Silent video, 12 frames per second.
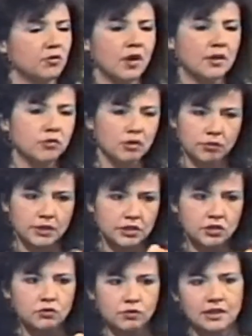But what will we
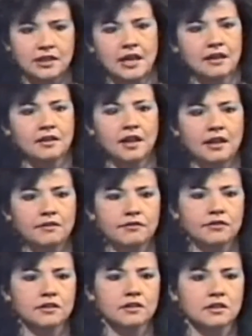do with that
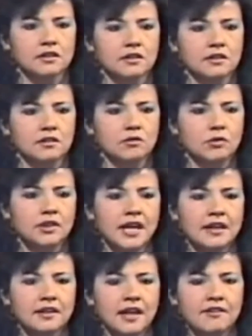life? Will
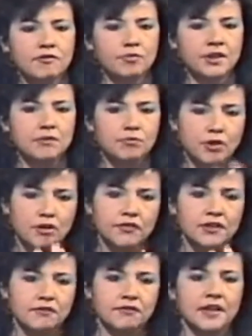that life be a
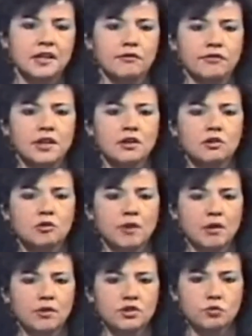perfect vehicle
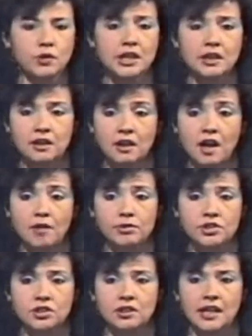by which we can
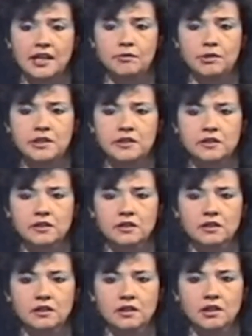accomplish enlightenment?
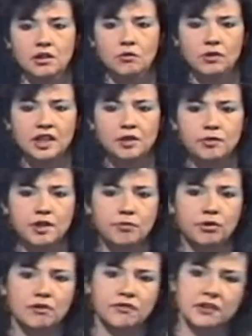Will it be
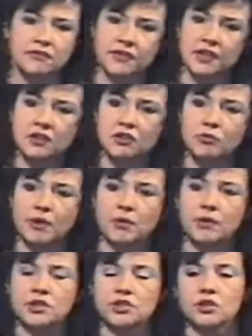a perfect vehicle
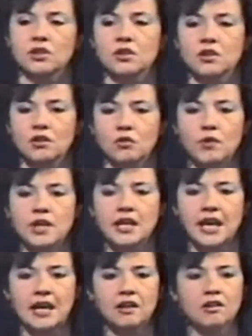by which we
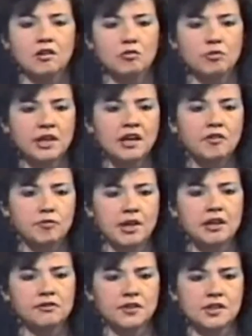can be of
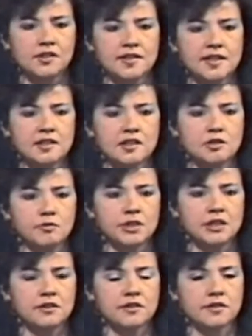benefit to sentient
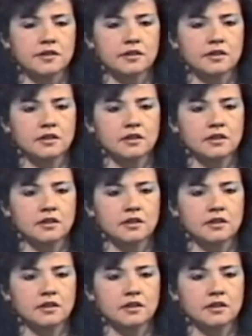beings?